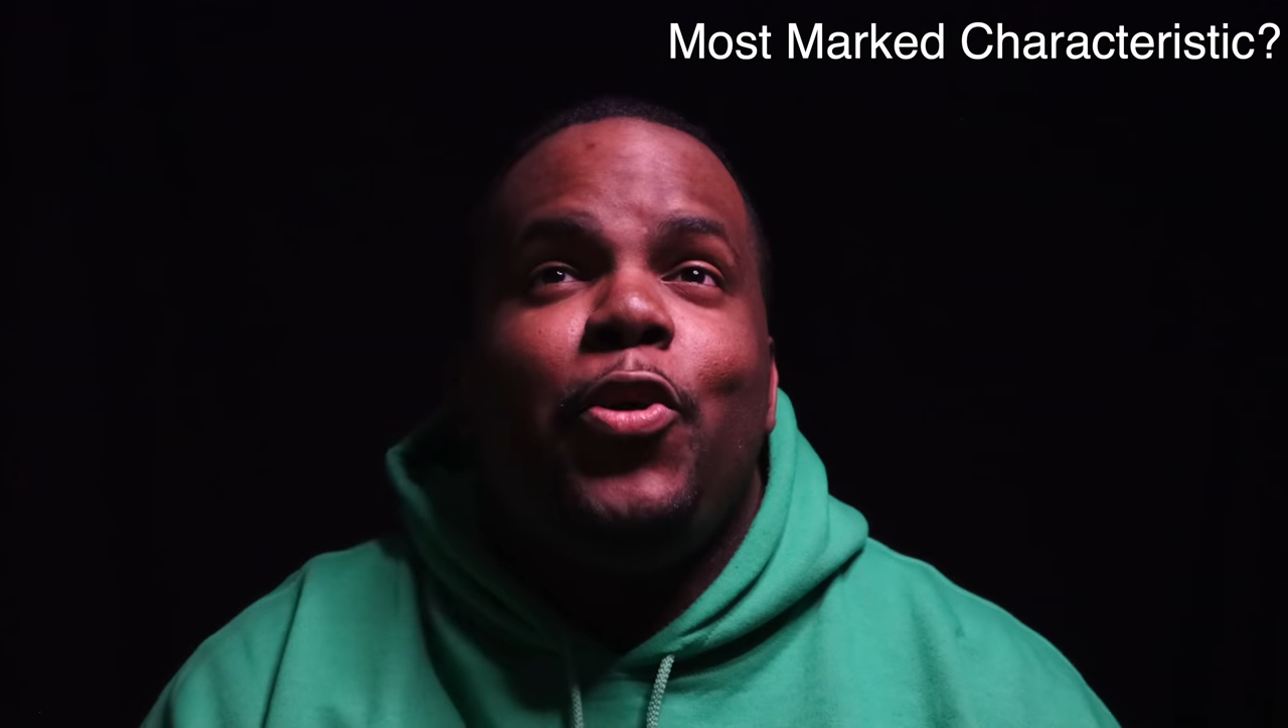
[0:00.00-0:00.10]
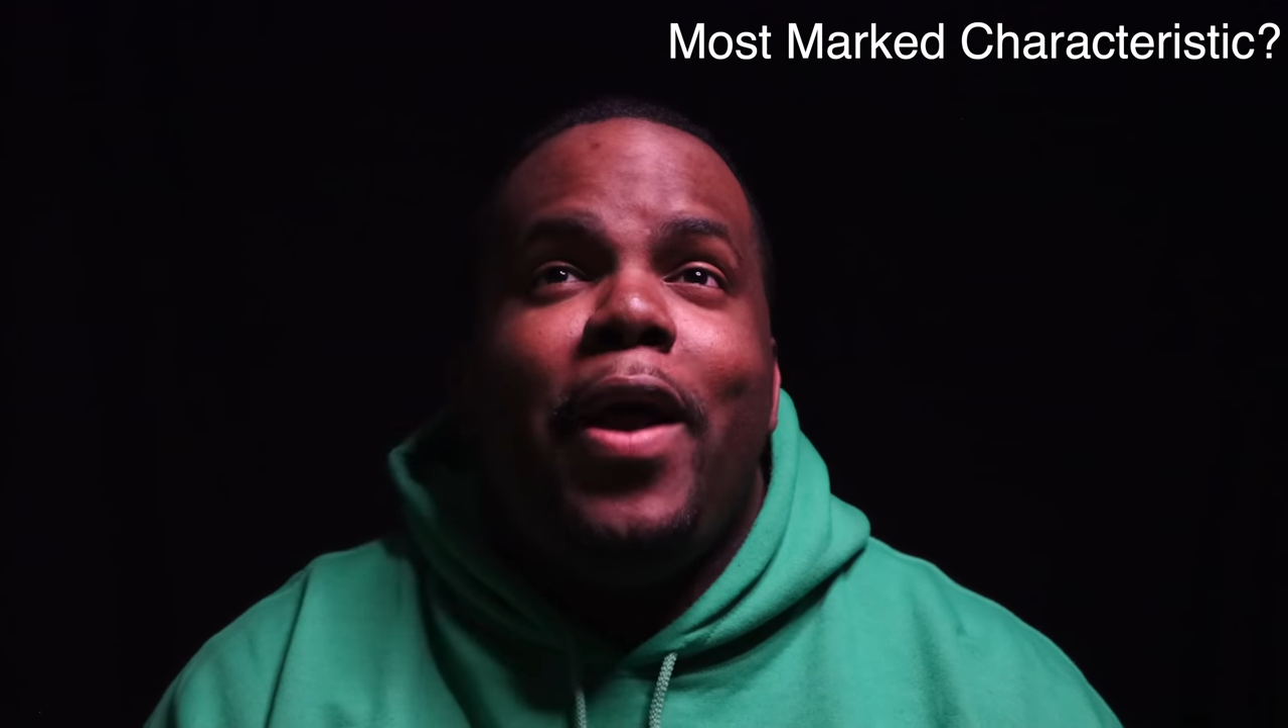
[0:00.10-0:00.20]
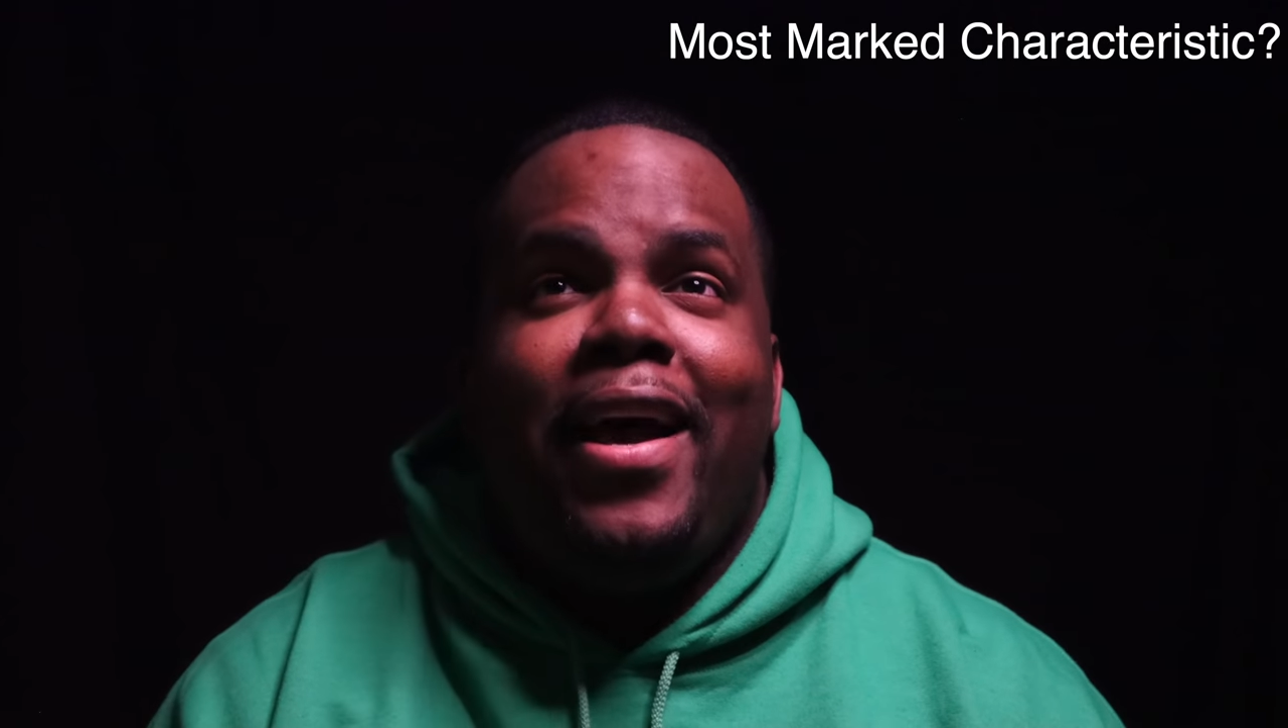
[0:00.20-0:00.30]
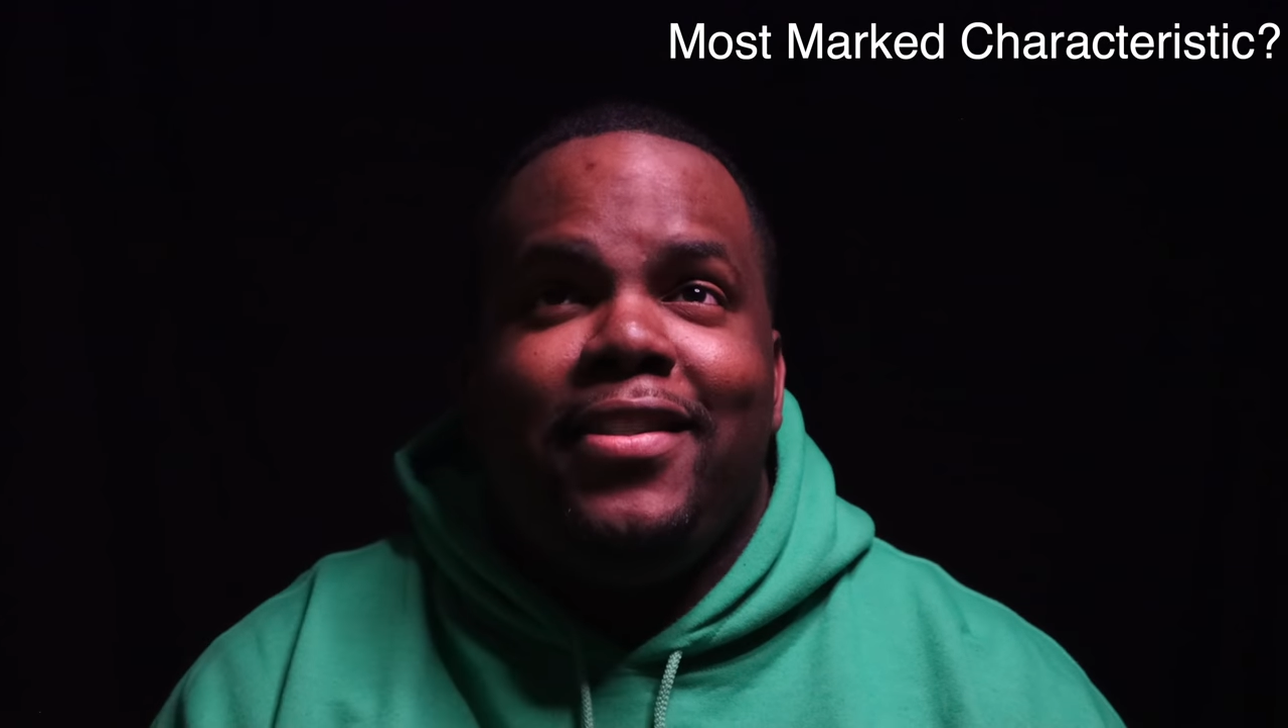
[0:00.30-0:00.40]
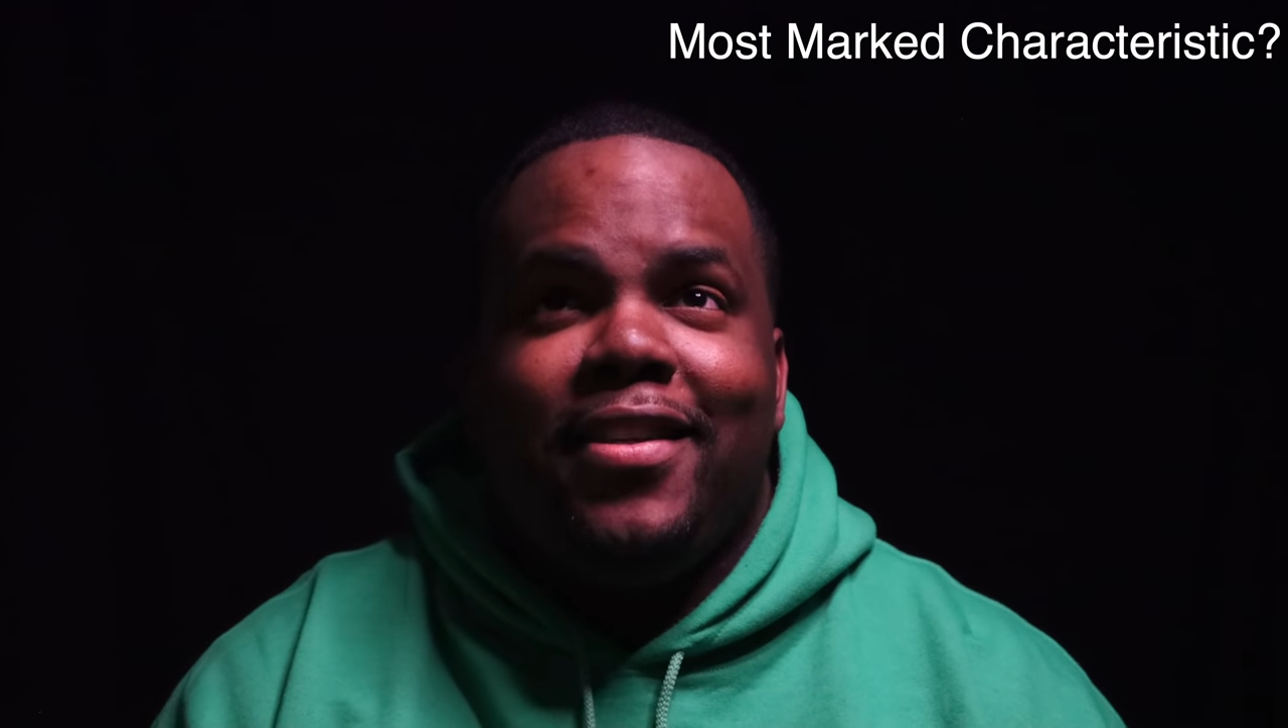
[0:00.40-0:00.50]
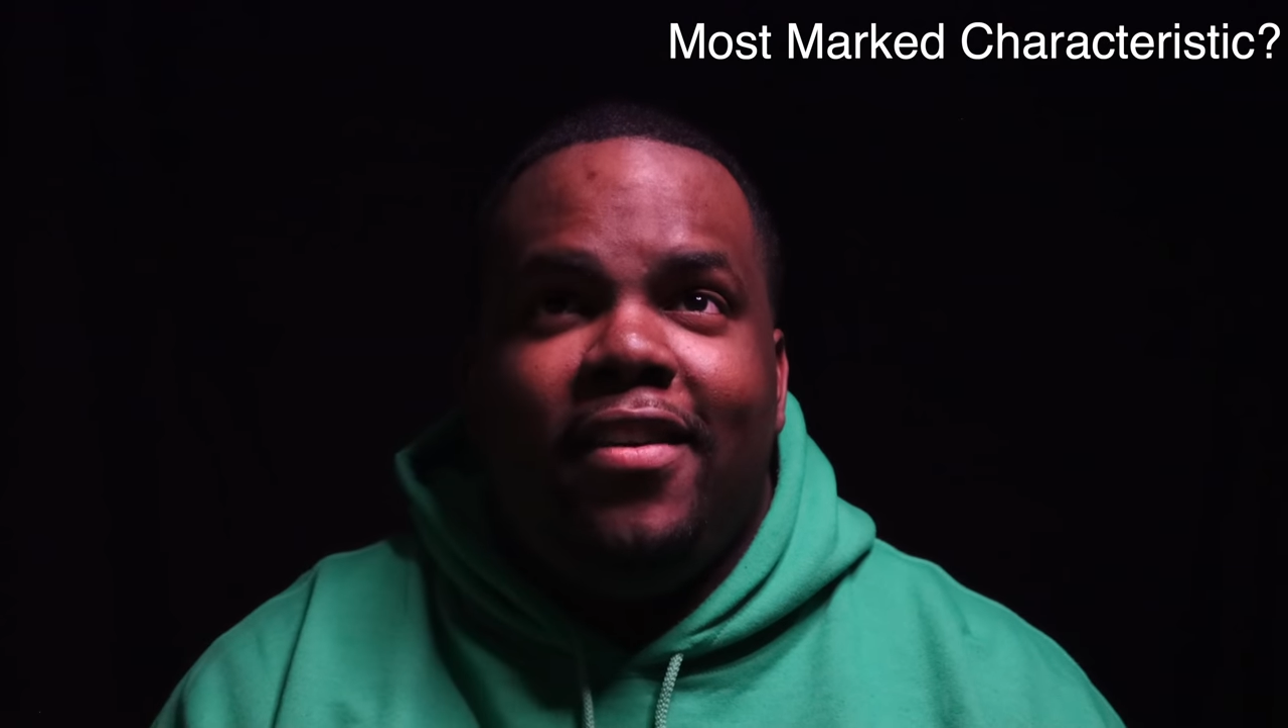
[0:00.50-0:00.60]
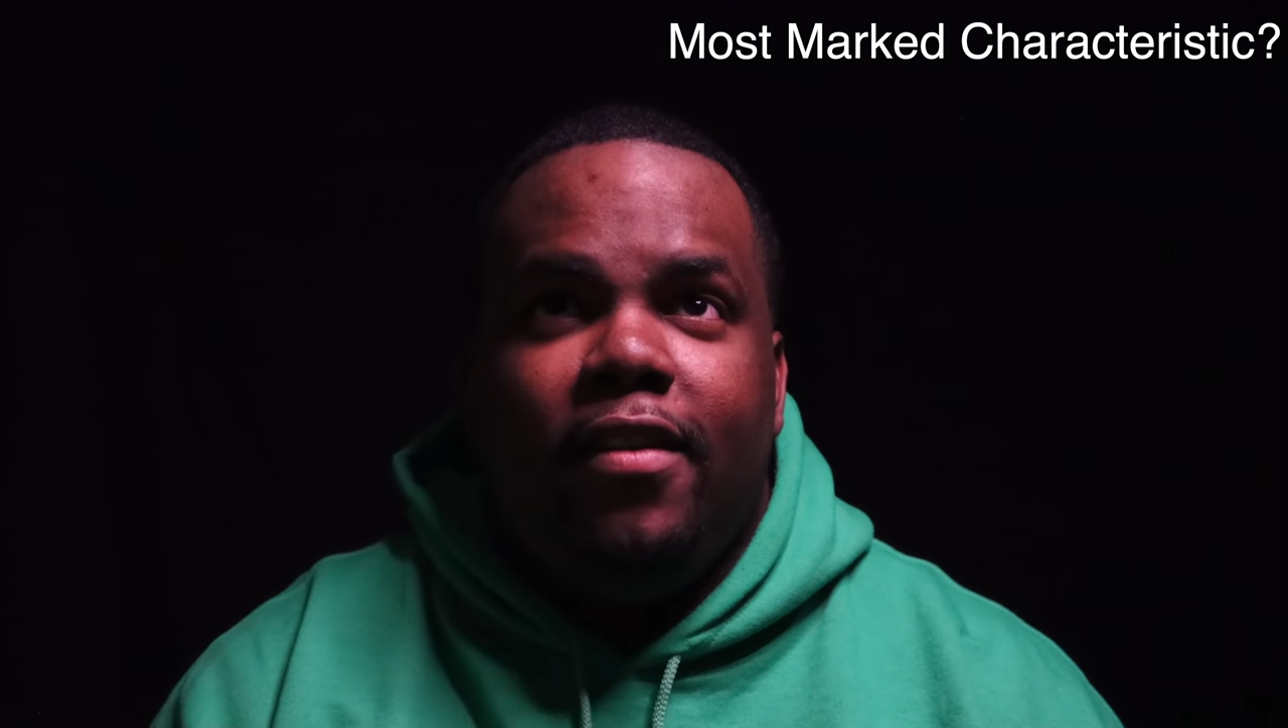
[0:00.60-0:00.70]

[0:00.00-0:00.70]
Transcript: you ask.